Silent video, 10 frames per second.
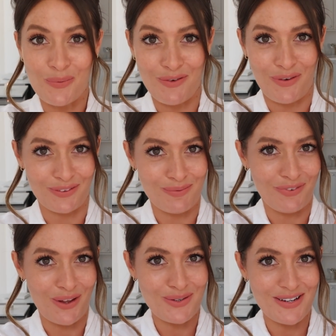we've got some
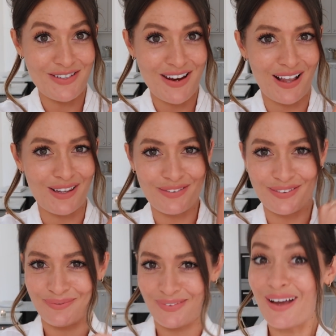floating
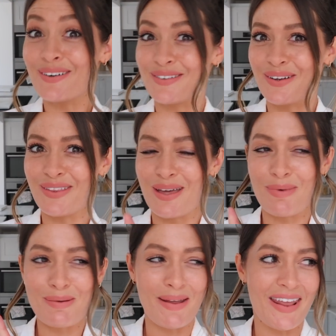shelves. I'll show you
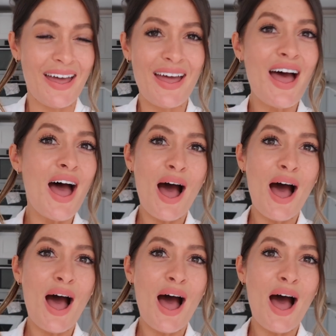them in a minute.